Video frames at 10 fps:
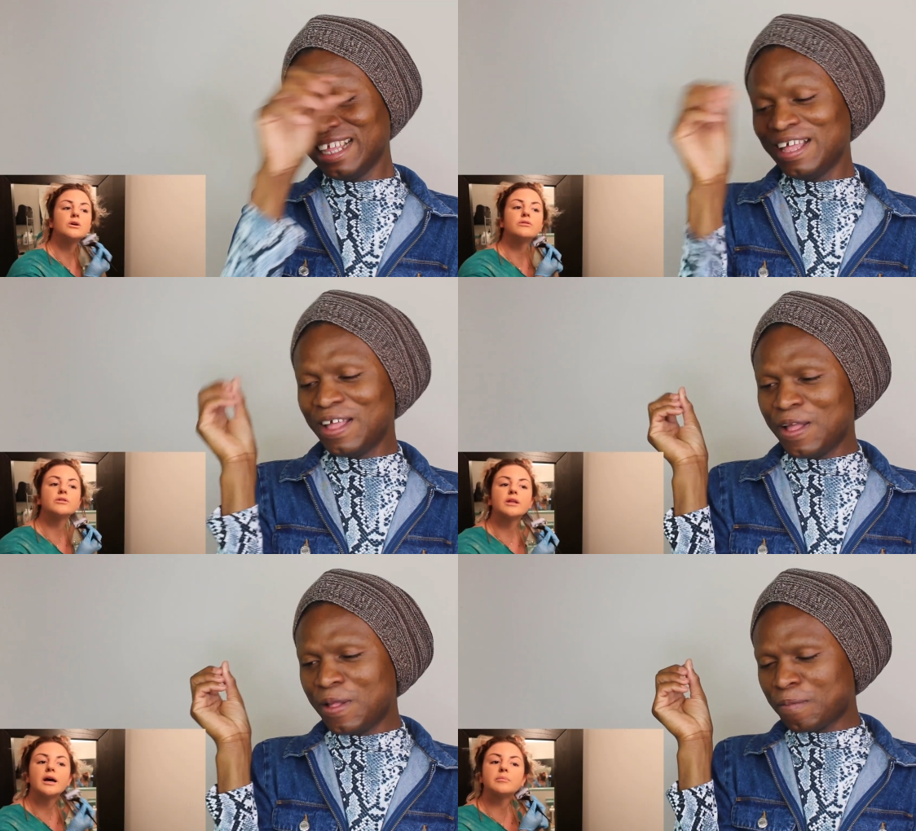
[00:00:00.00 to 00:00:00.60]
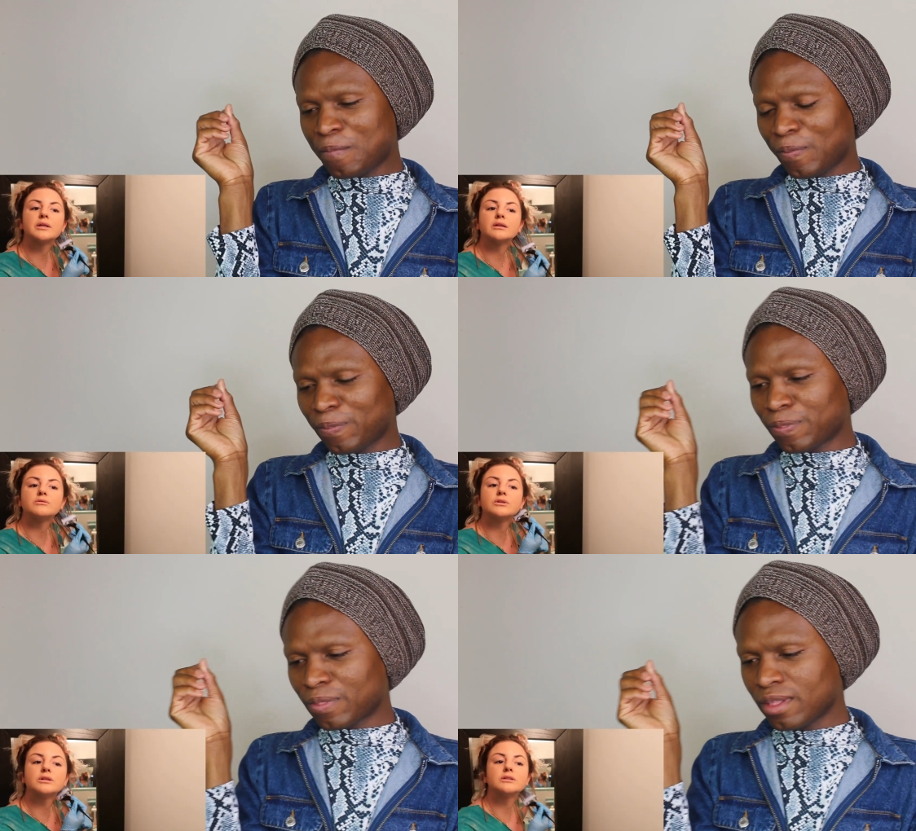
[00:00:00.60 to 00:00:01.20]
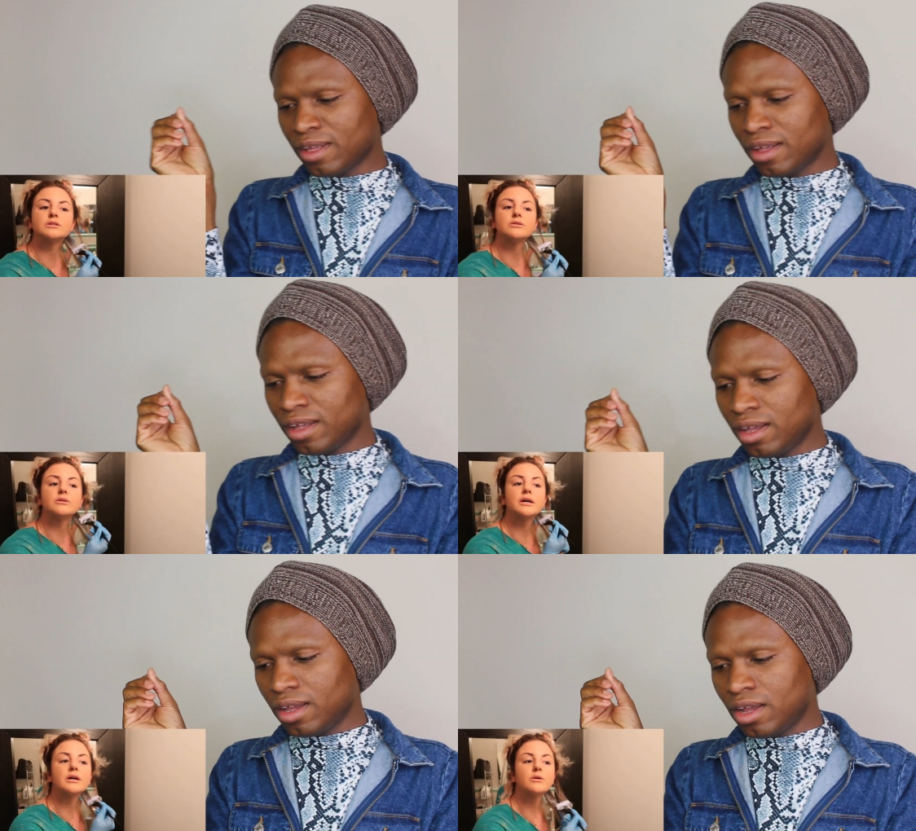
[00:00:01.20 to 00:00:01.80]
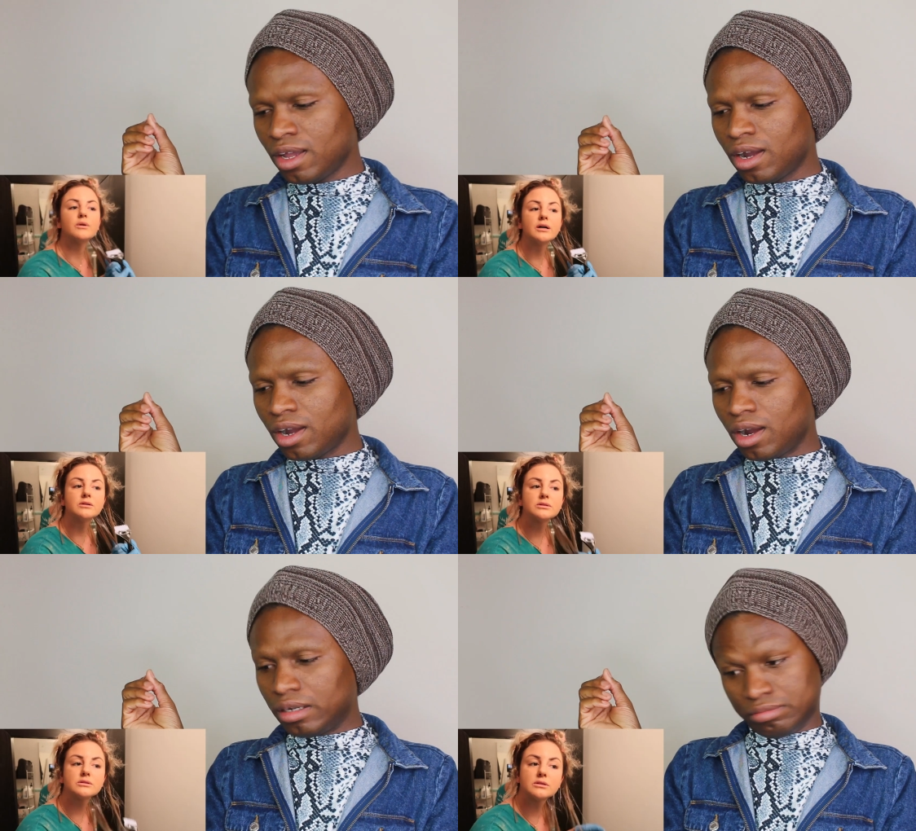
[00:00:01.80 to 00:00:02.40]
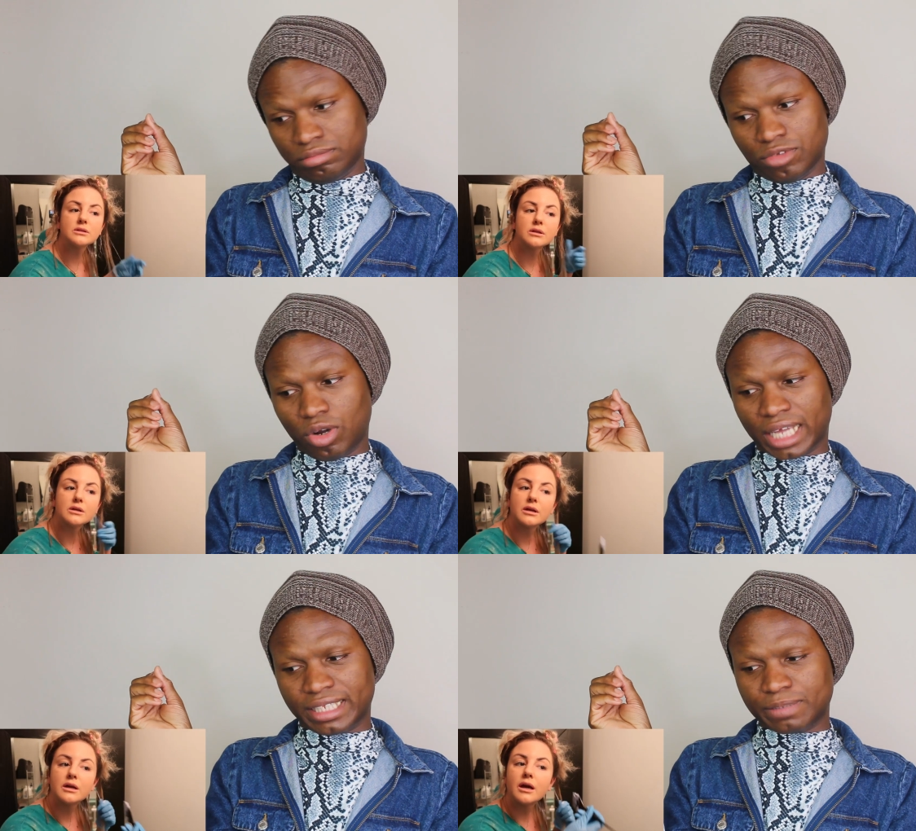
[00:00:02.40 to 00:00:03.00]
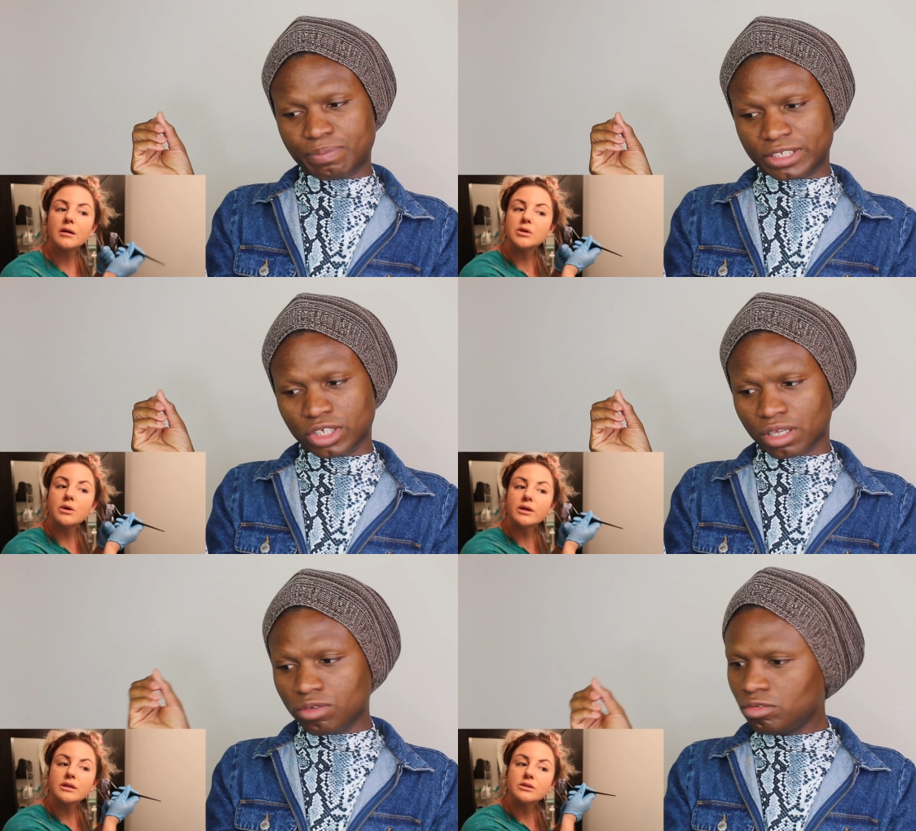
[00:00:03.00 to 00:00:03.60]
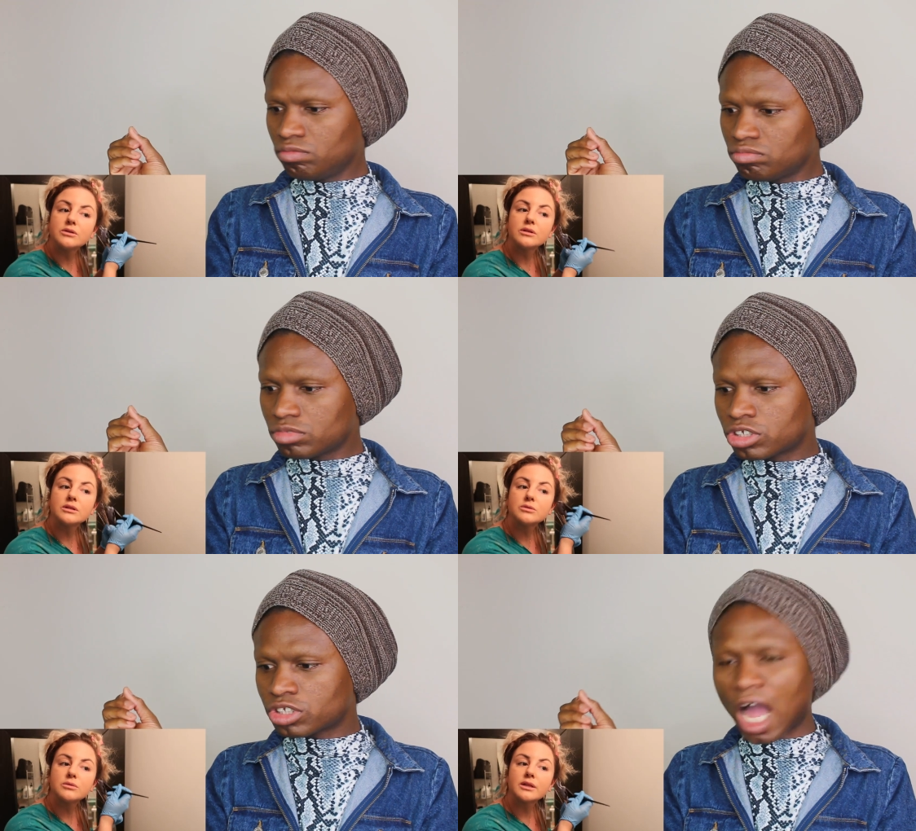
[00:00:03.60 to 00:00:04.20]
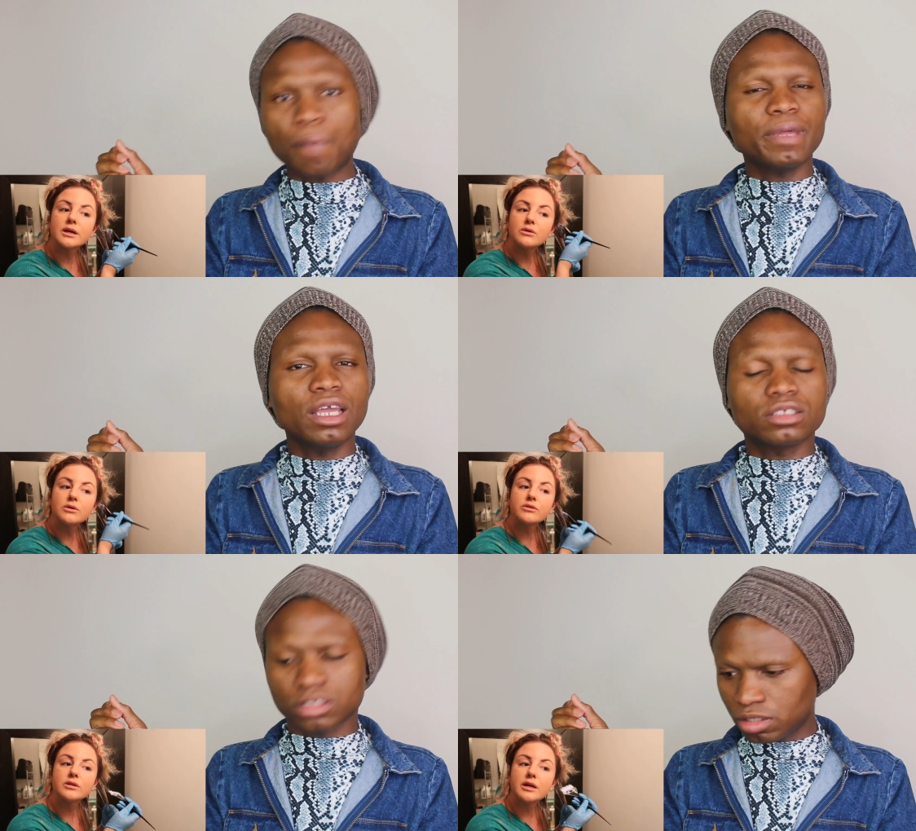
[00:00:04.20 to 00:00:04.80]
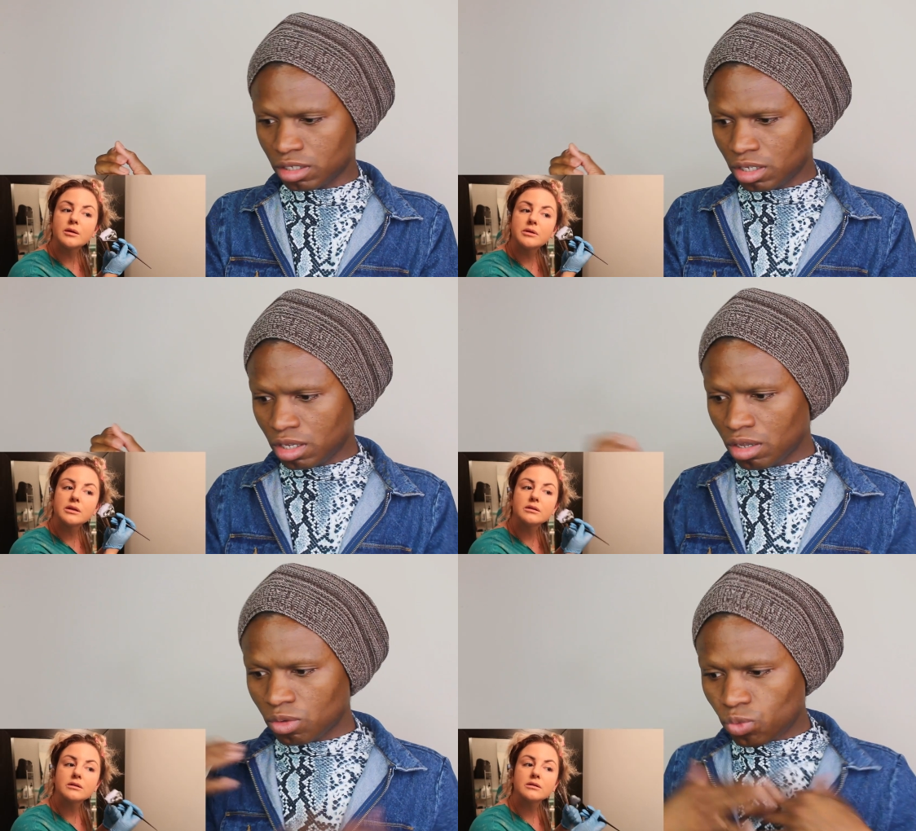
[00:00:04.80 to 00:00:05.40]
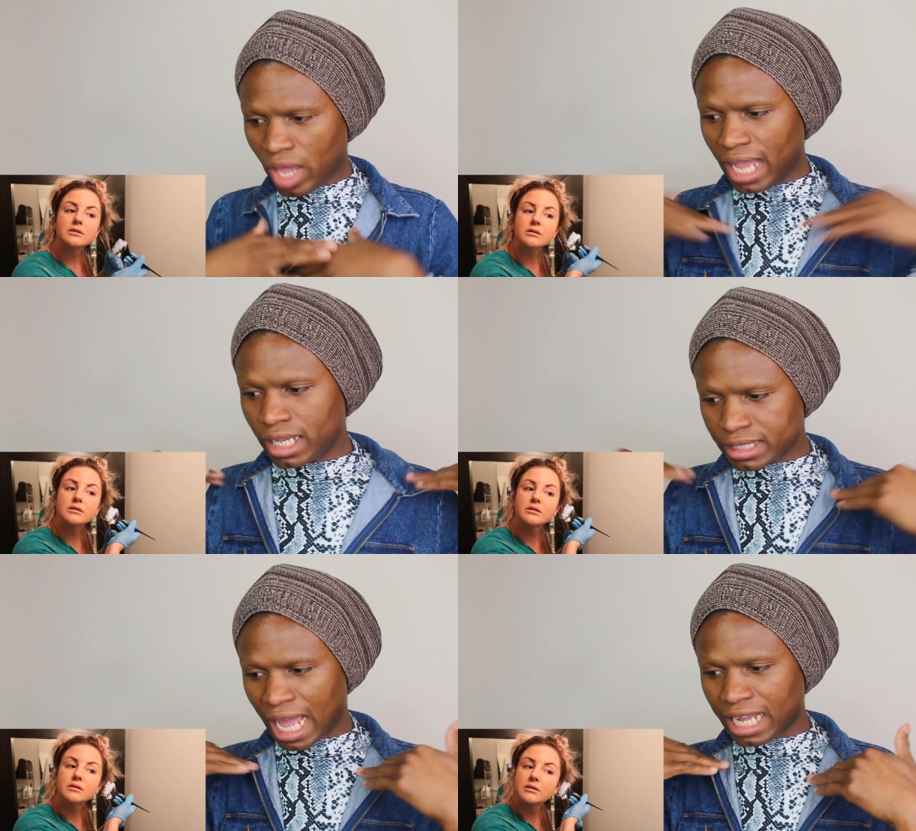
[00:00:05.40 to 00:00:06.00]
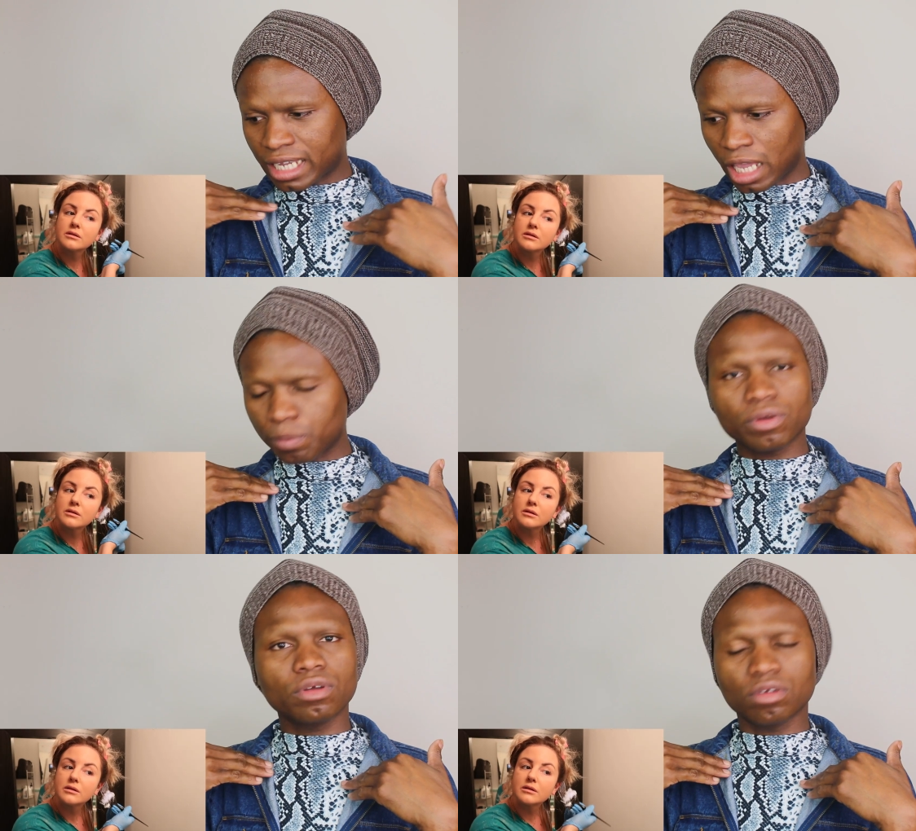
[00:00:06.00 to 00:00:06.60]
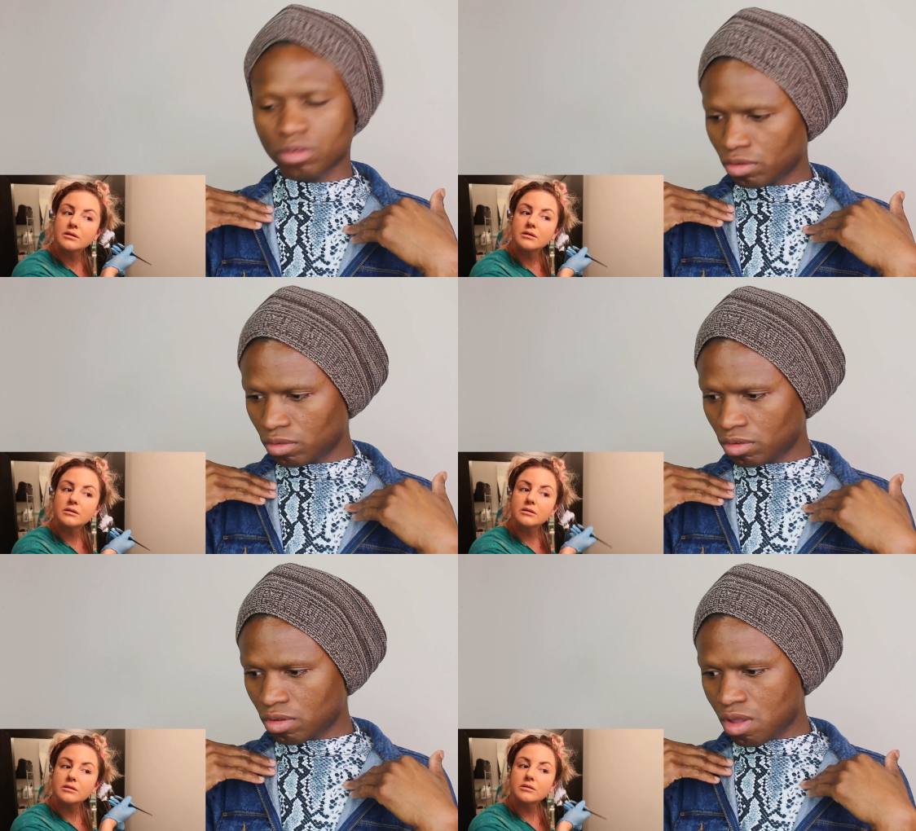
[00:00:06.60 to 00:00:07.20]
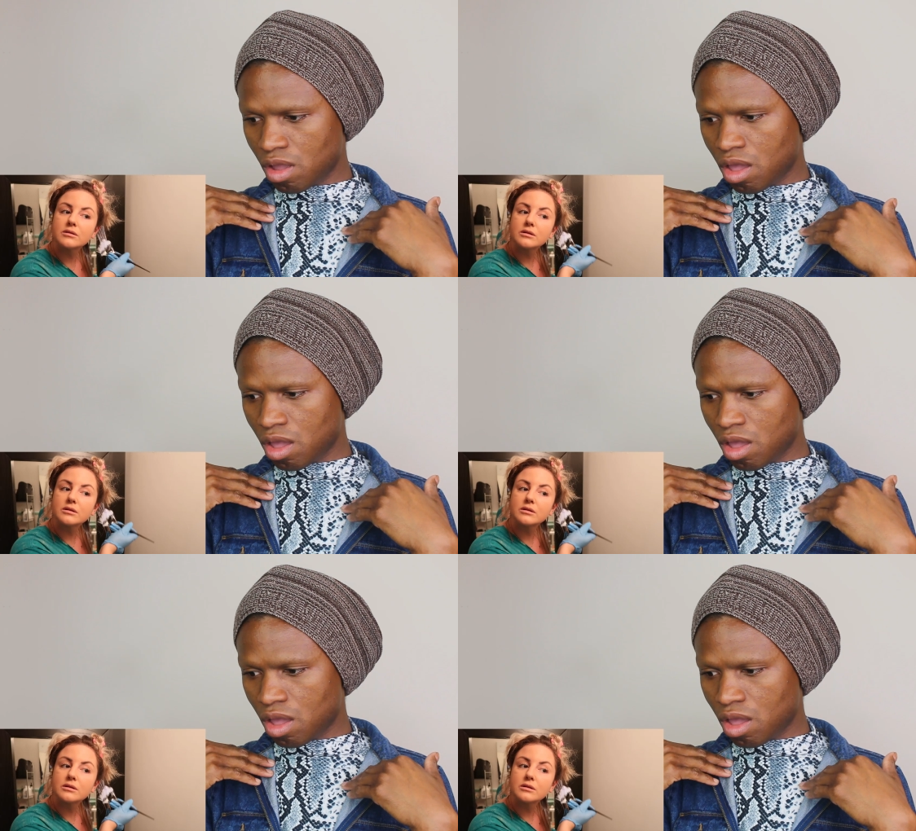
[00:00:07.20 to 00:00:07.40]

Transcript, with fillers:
Speaker 1: going to overlap, but I really
Speaker 2: don't know how else okay, this makes I'm going to do this Stop without it. overlapping. Yeah, he's her cape. Oh,